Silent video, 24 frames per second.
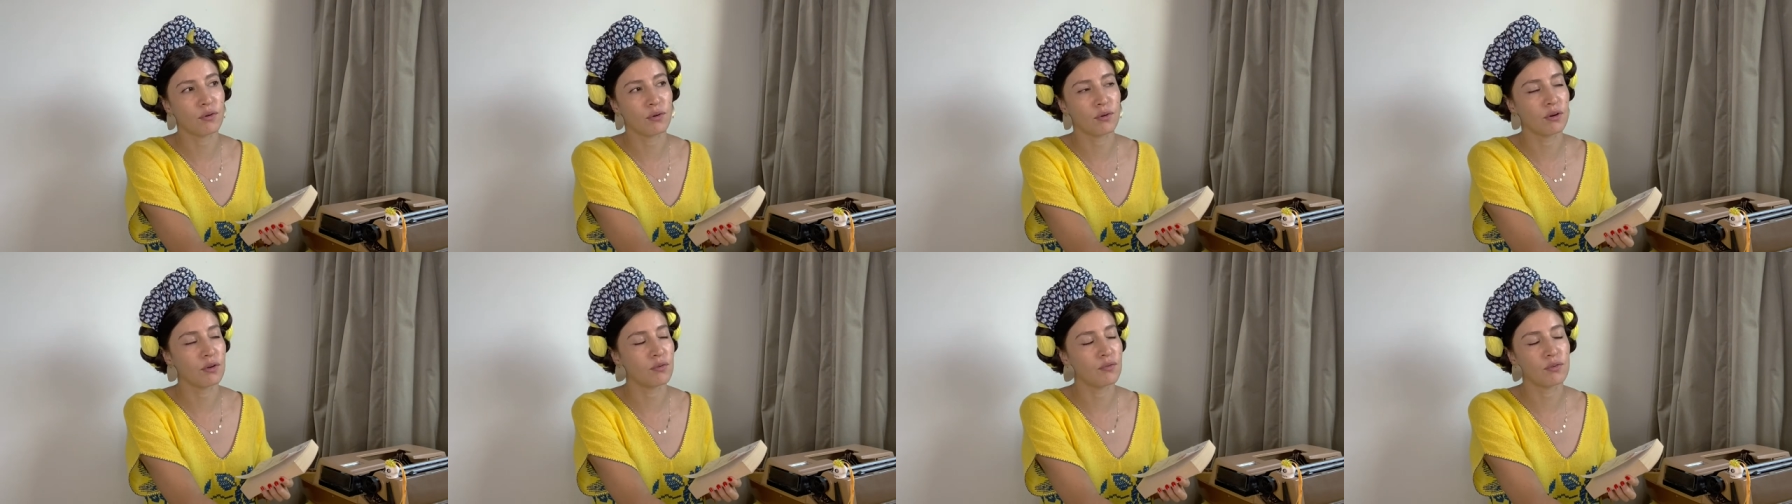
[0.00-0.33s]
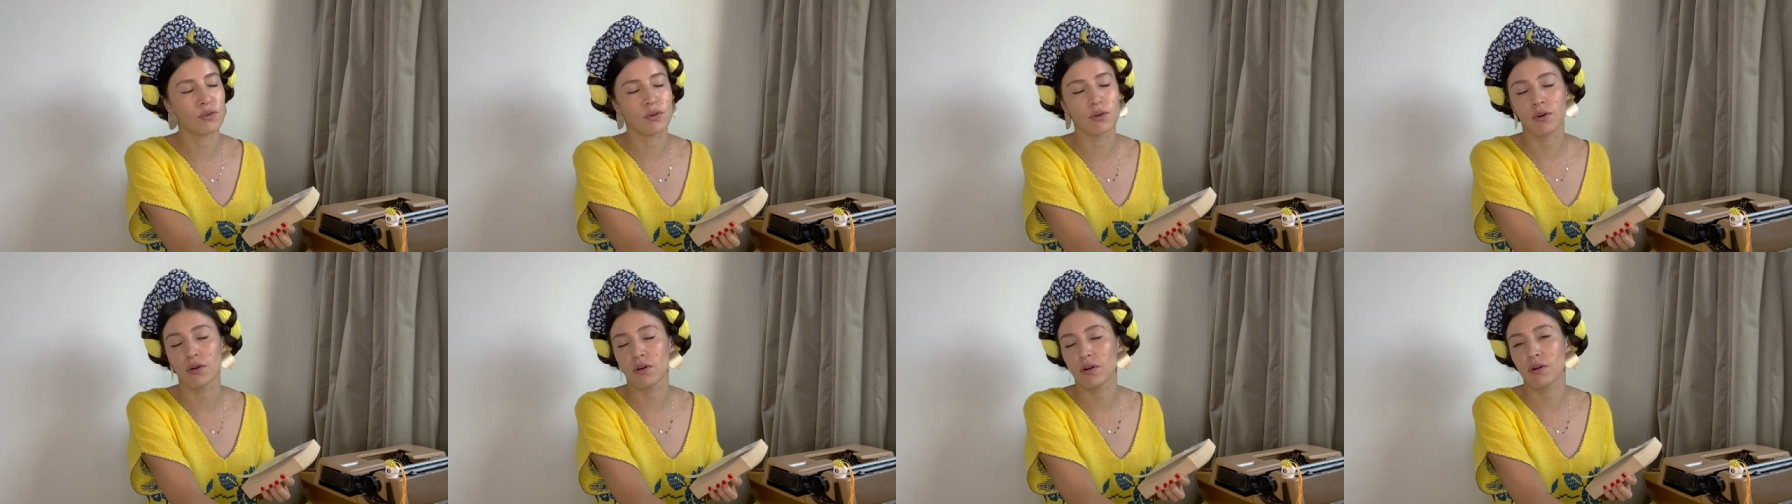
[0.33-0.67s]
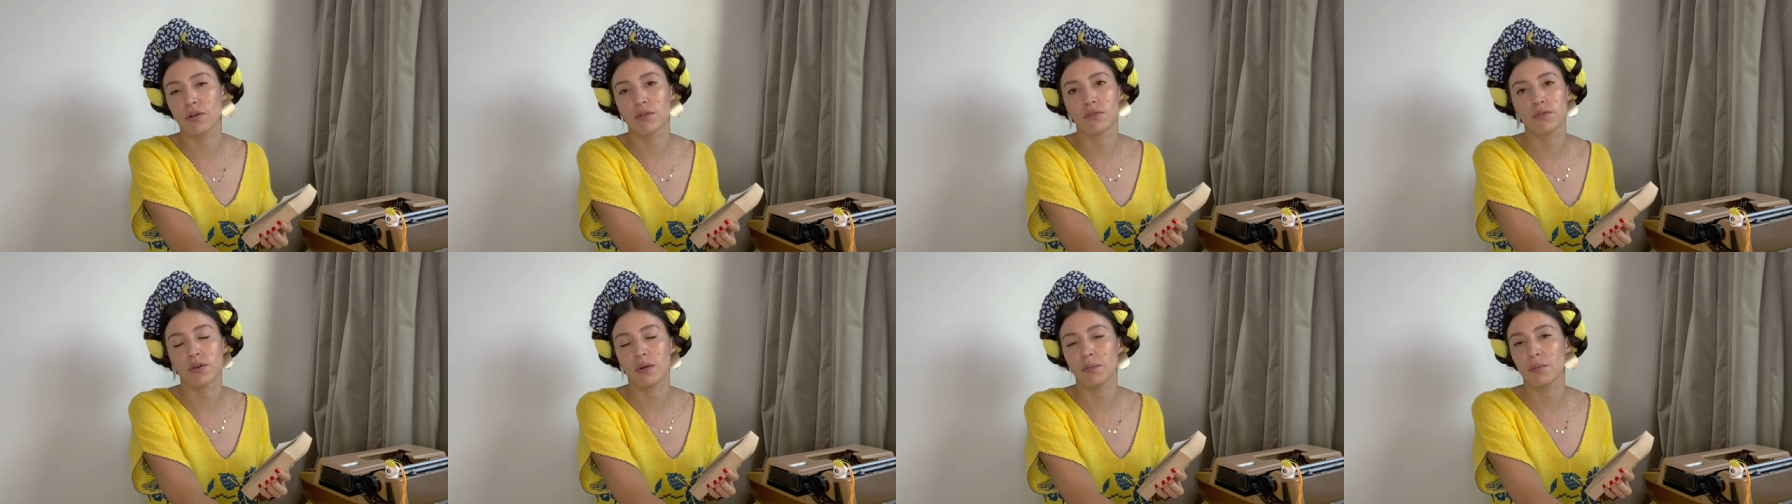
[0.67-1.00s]
or if you're
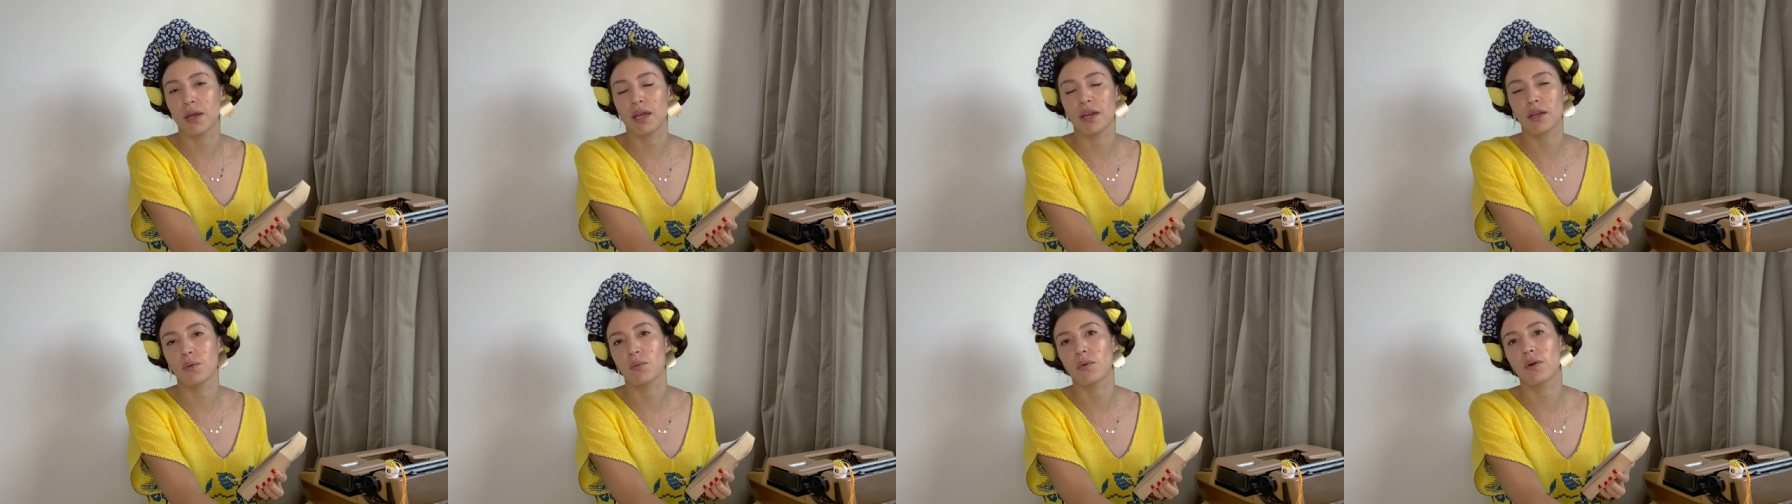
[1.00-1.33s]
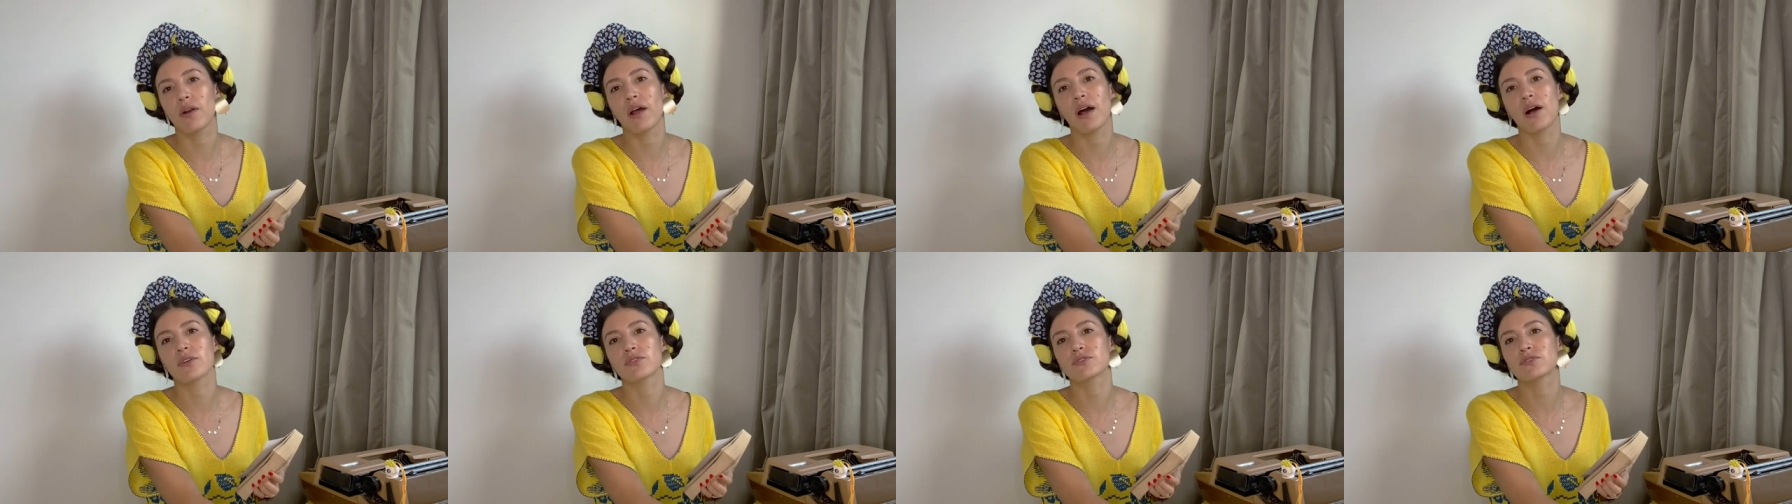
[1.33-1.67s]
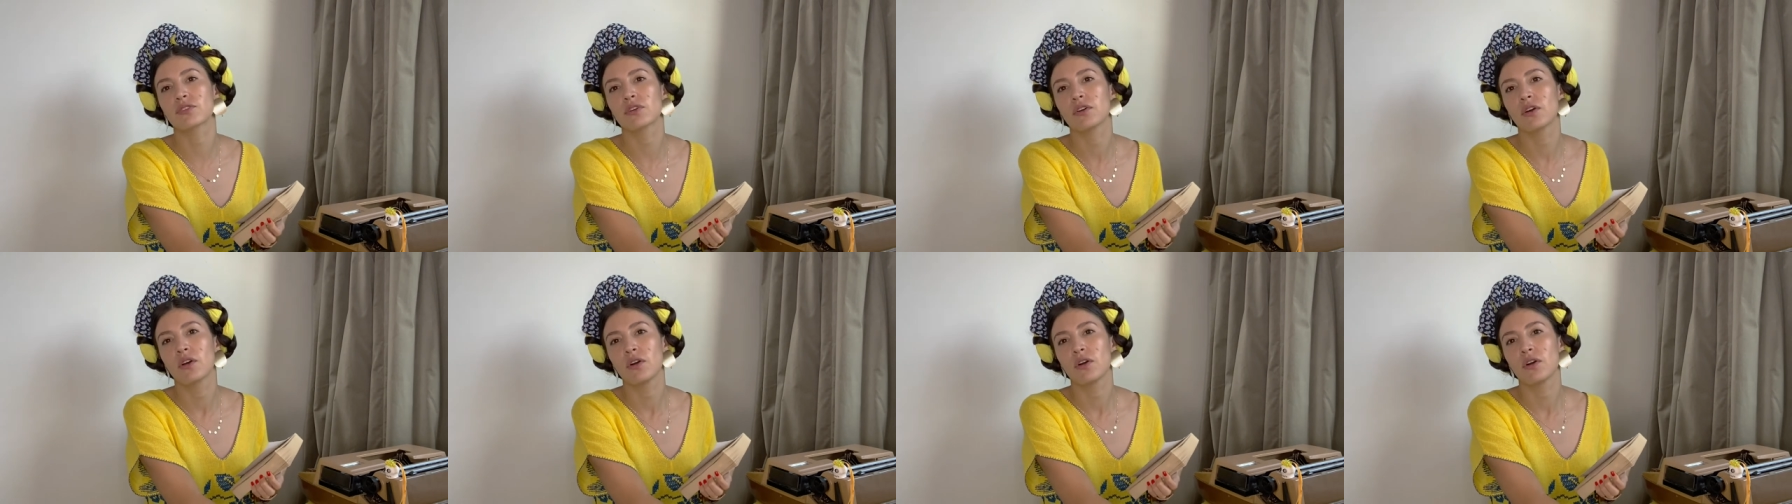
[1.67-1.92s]
from anywhere else,